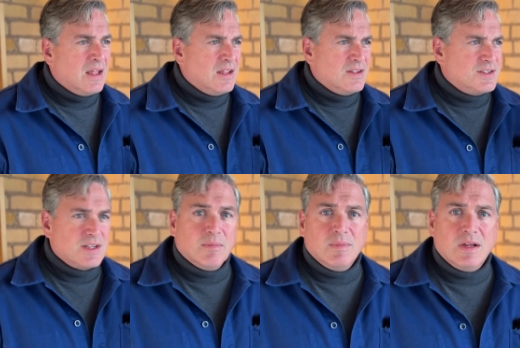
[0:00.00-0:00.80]

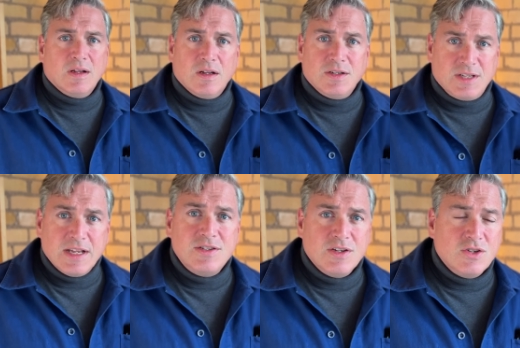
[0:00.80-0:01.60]
some
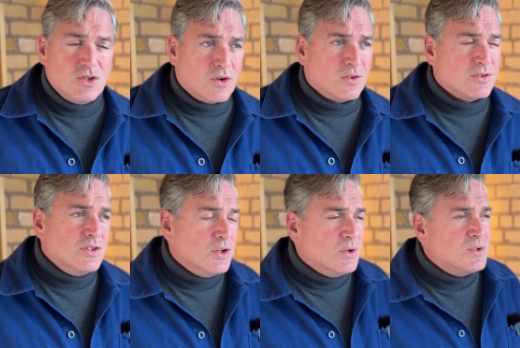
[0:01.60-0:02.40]
tasting journals
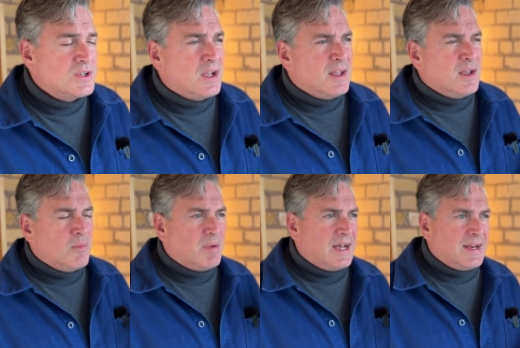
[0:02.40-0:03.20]
use.
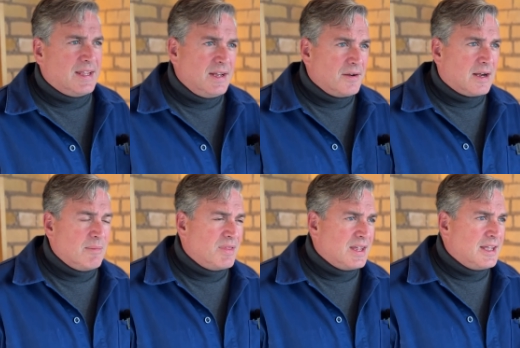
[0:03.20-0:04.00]
But here I'm
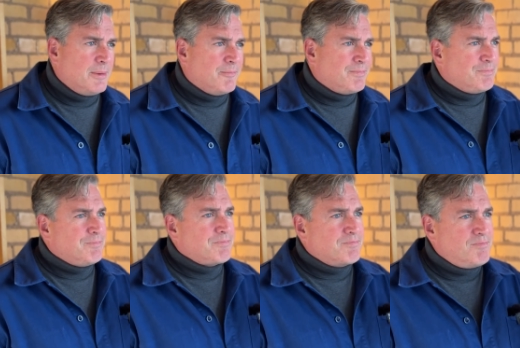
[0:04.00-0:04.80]
thinking
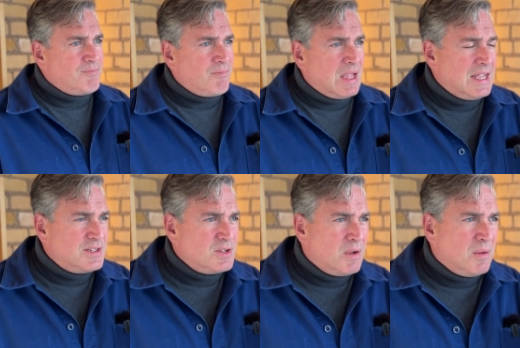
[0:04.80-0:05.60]

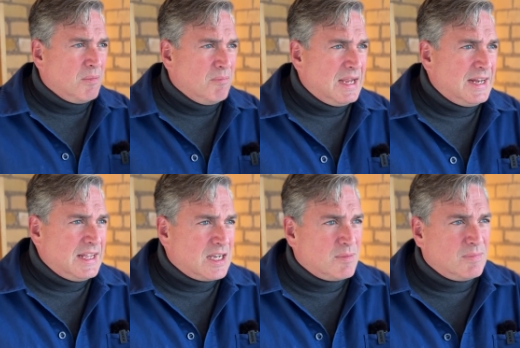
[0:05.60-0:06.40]
it's
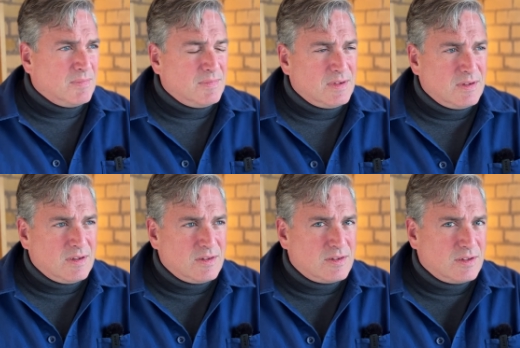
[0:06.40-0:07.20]
medium
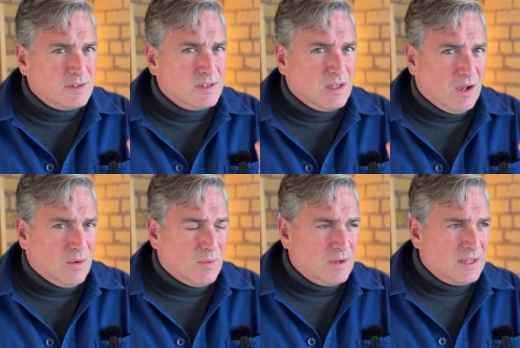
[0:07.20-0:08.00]
to
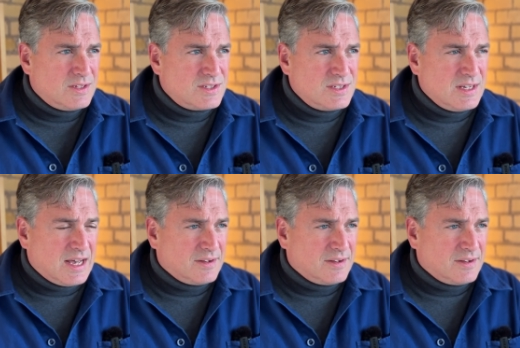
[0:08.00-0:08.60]
low. It's not a